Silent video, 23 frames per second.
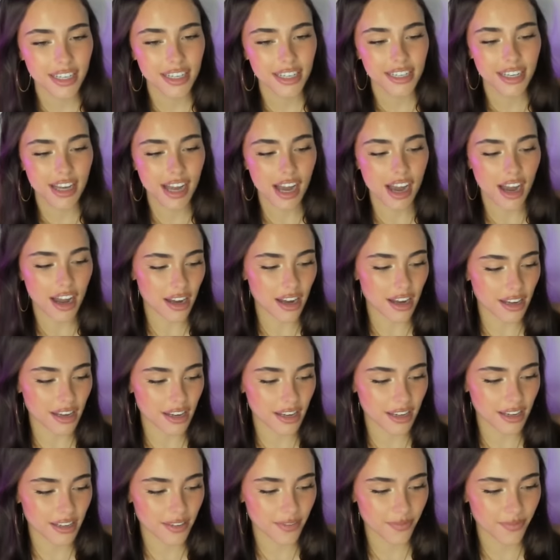uh
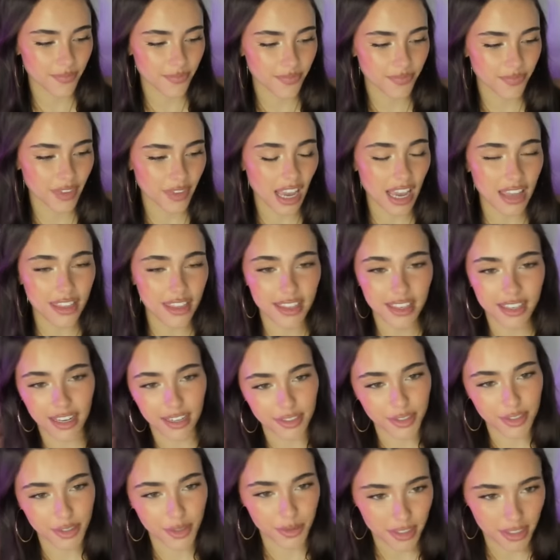i think
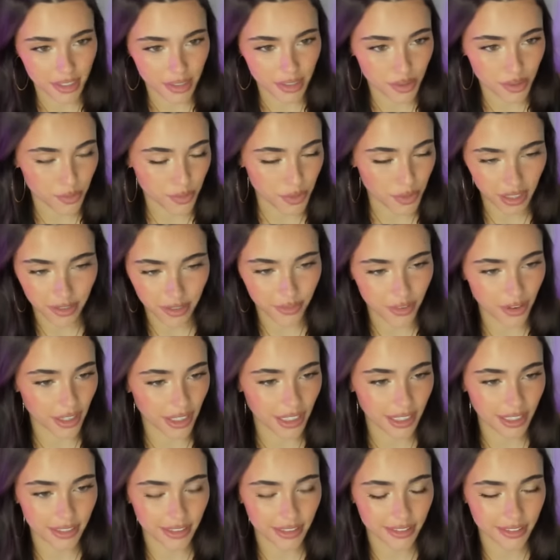xqc is really
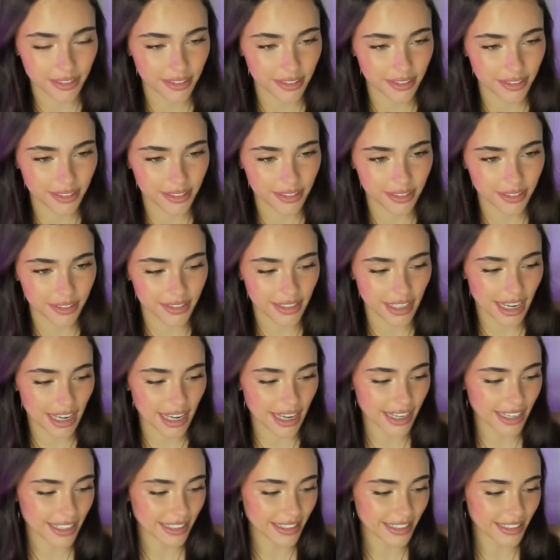funny
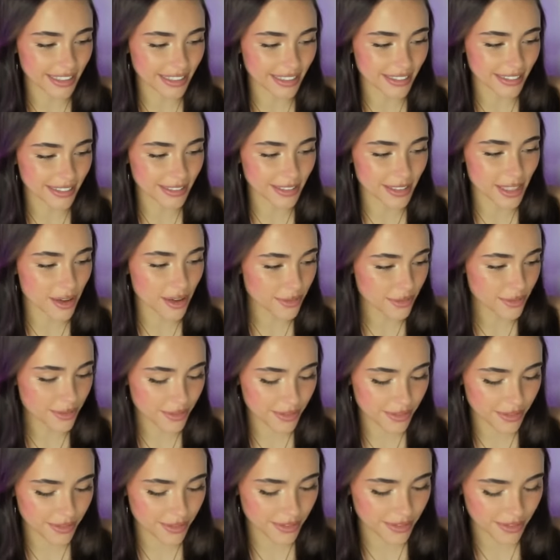i love
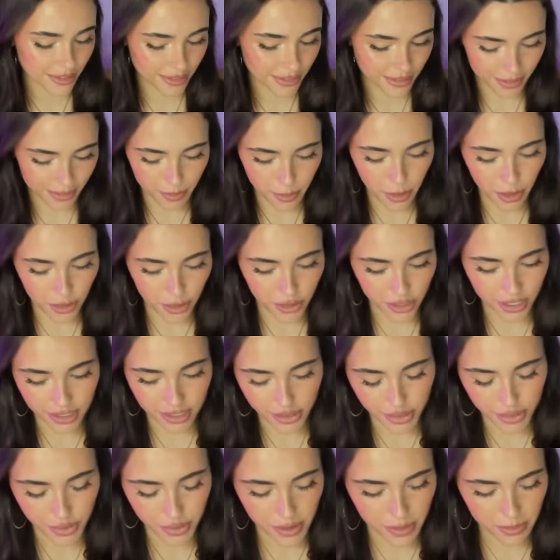watching his
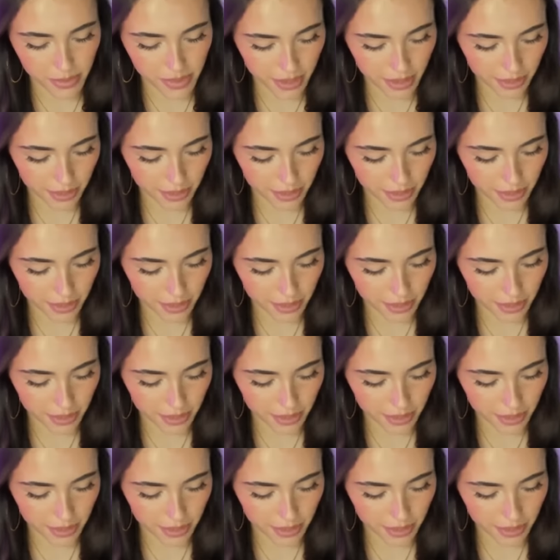streams